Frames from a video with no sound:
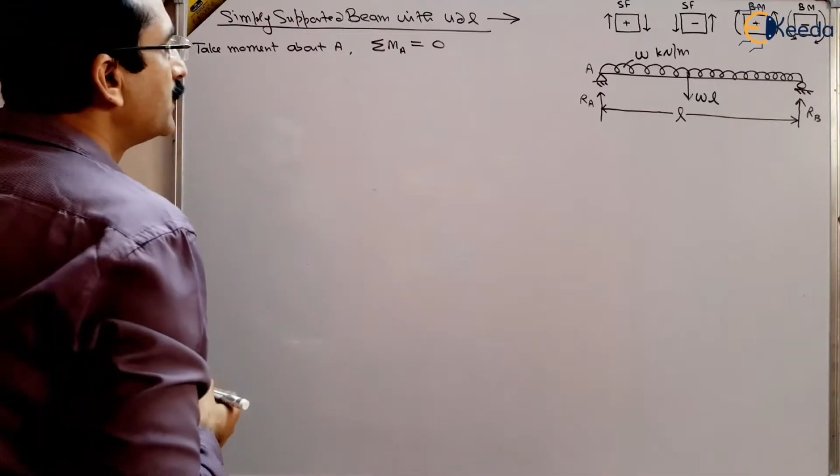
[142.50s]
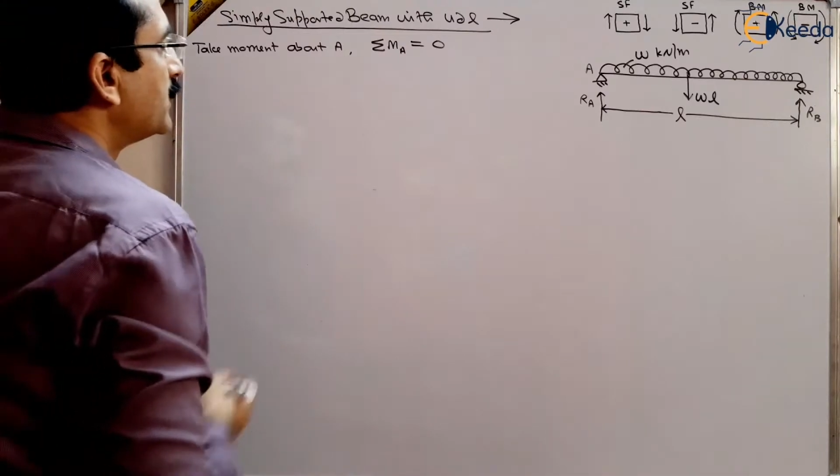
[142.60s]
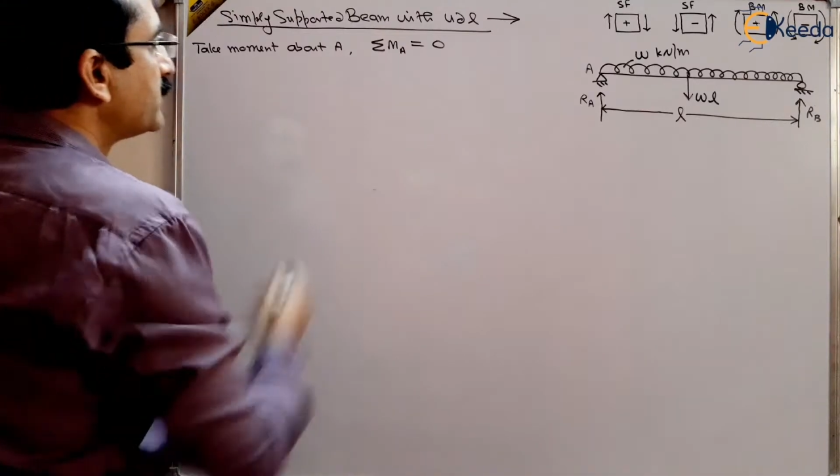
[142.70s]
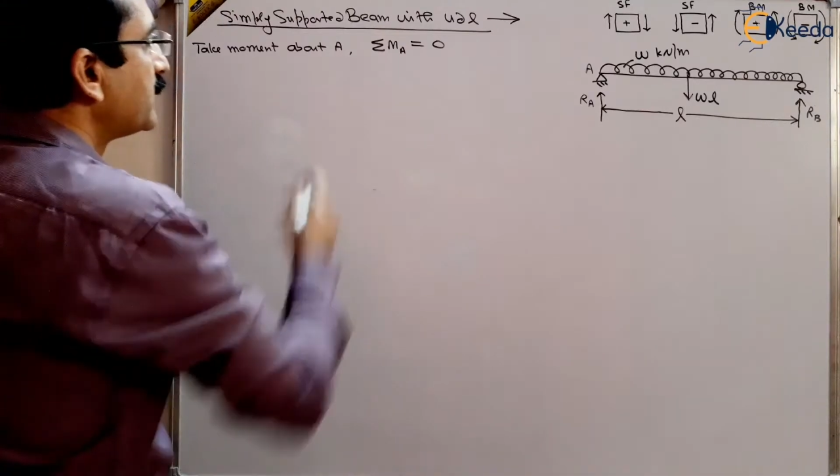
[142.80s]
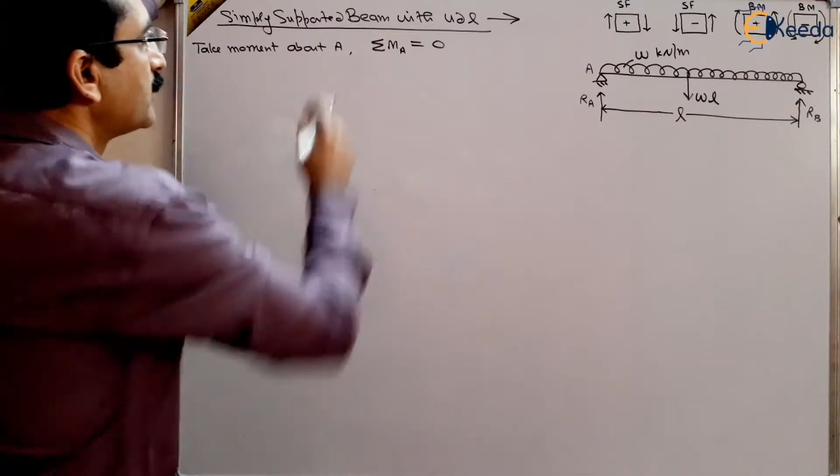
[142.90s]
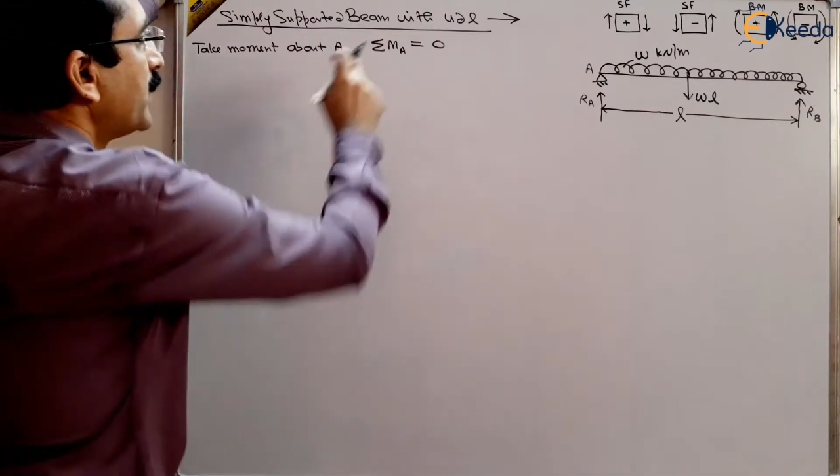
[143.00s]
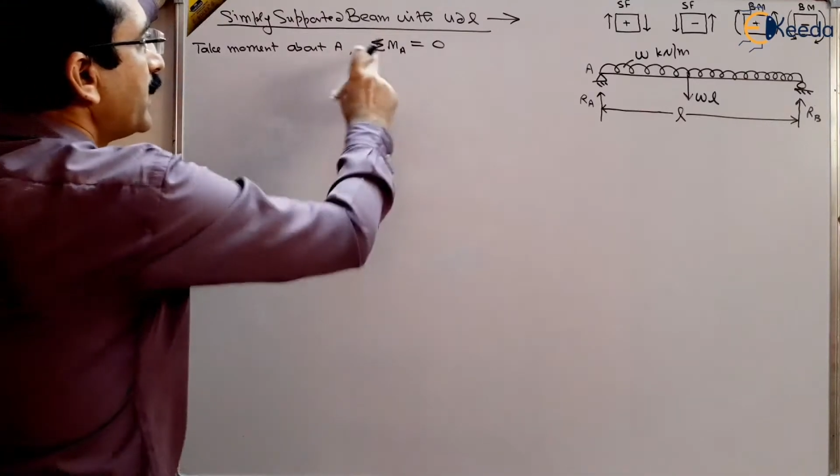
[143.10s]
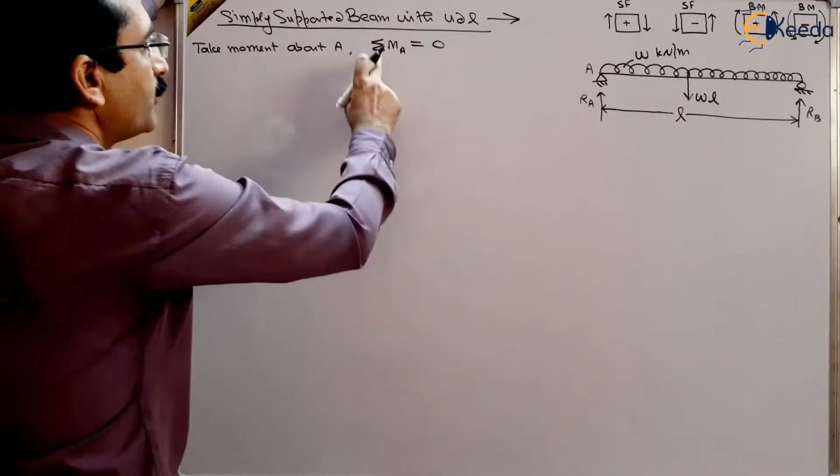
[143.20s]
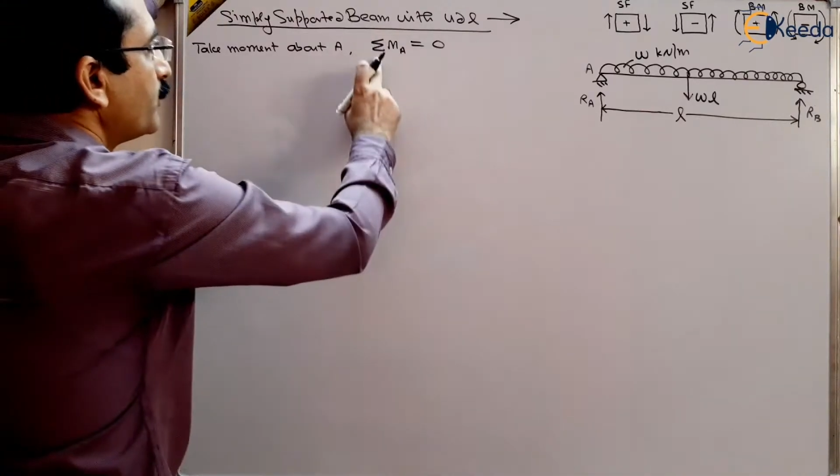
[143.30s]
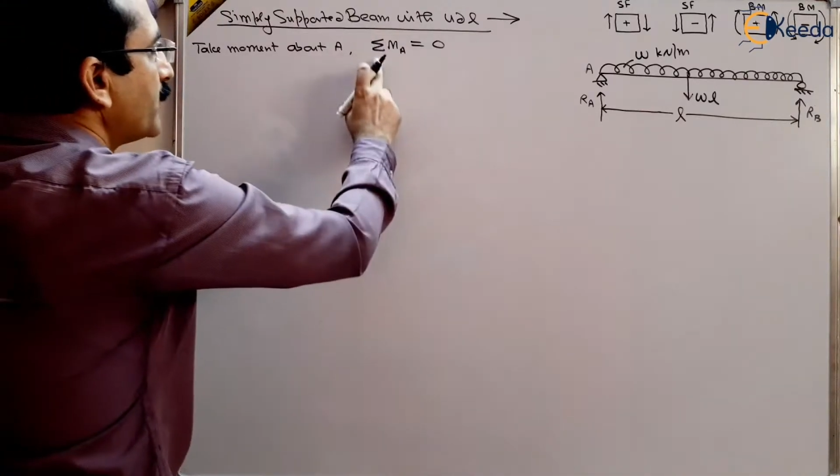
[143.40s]
Sigma
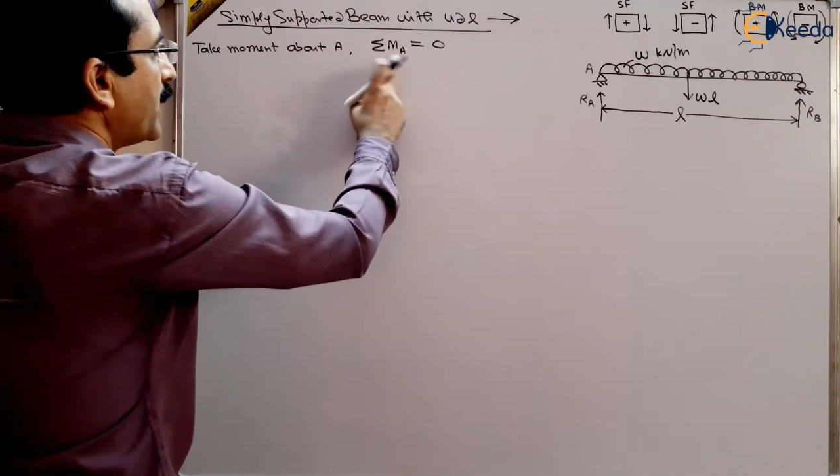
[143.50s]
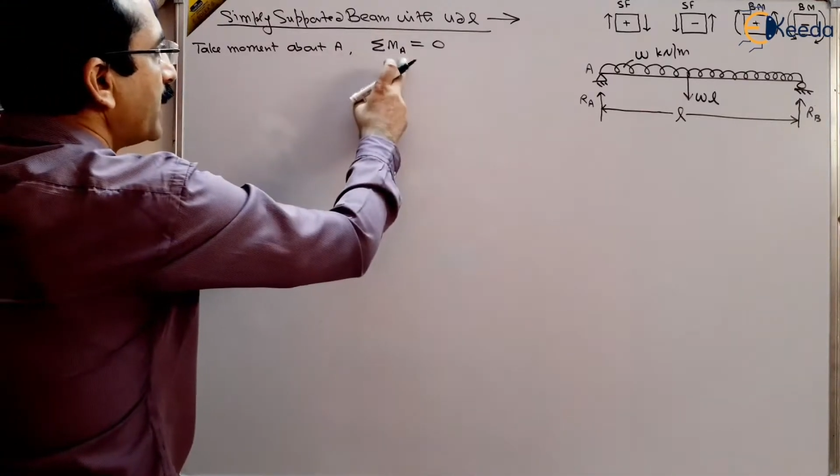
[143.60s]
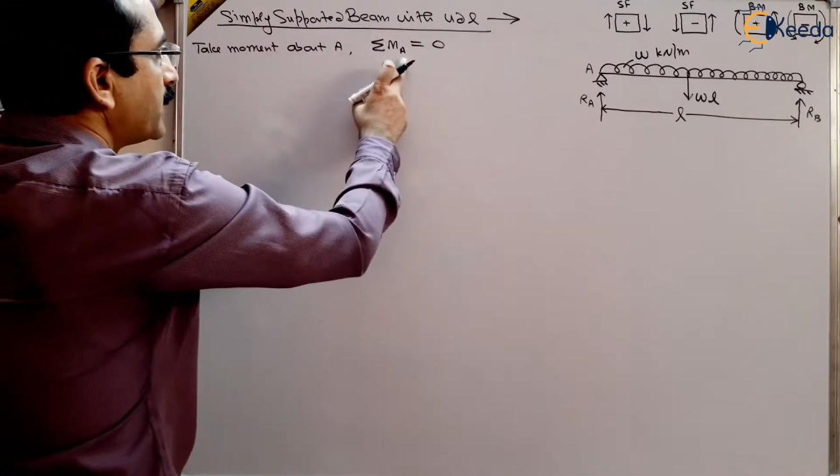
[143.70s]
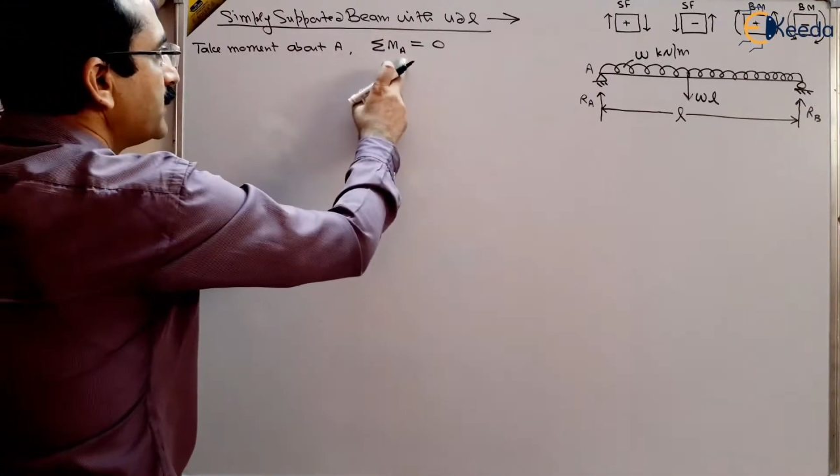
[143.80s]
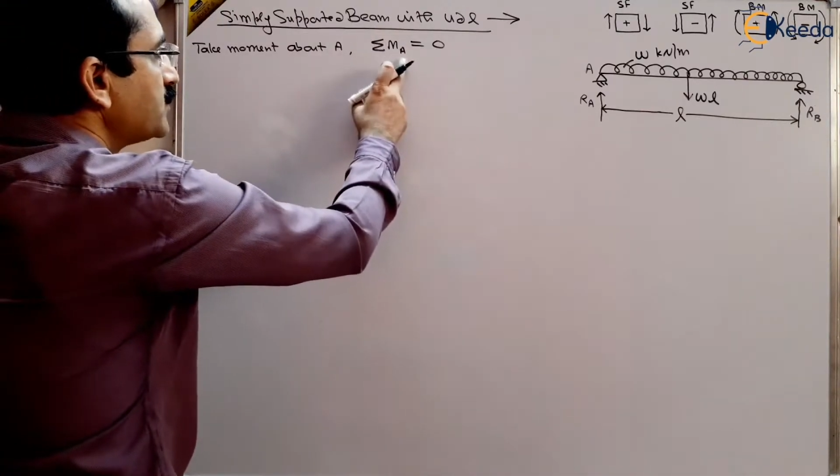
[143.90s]
m at hinge